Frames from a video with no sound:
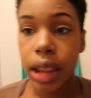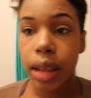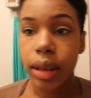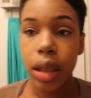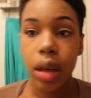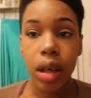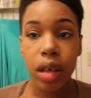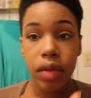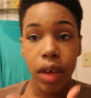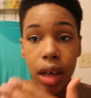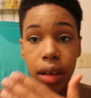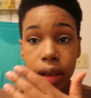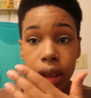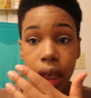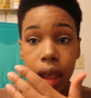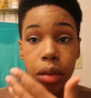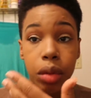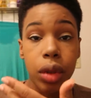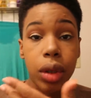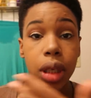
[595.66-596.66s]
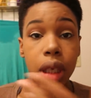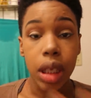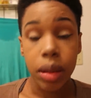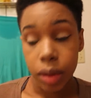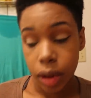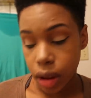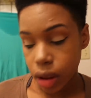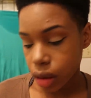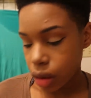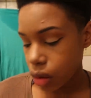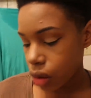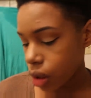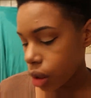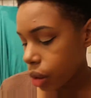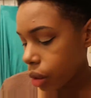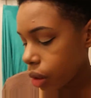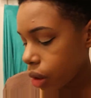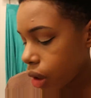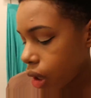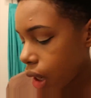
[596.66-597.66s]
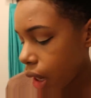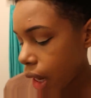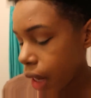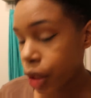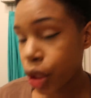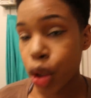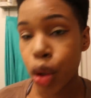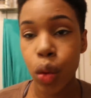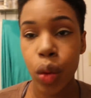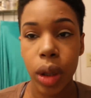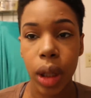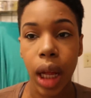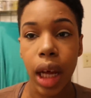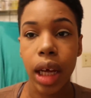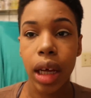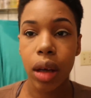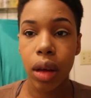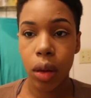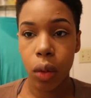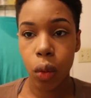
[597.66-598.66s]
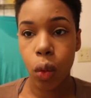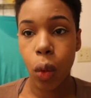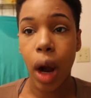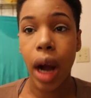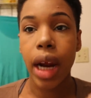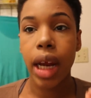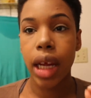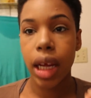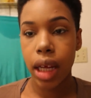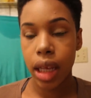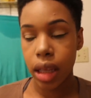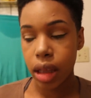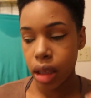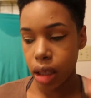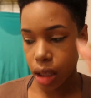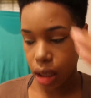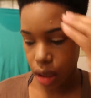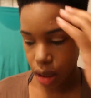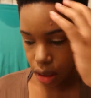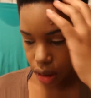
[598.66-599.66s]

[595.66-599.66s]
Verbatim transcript: of times I don't even have time to put lipstick on. I have to do it like right in the,